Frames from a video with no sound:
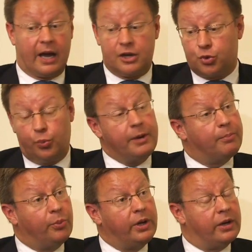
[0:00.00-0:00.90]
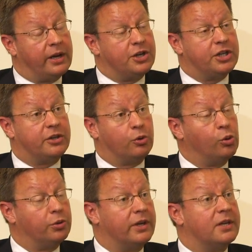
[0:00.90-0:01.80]
So we initiated a
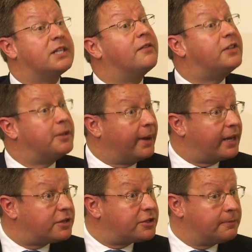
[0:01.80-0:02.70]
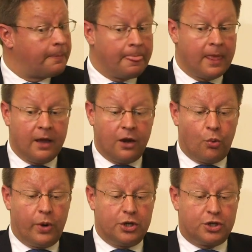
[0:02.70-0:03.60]
holding at 70 pence,
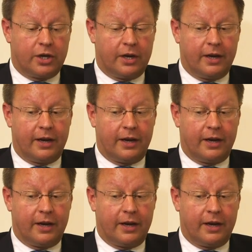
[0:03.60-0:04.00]
which,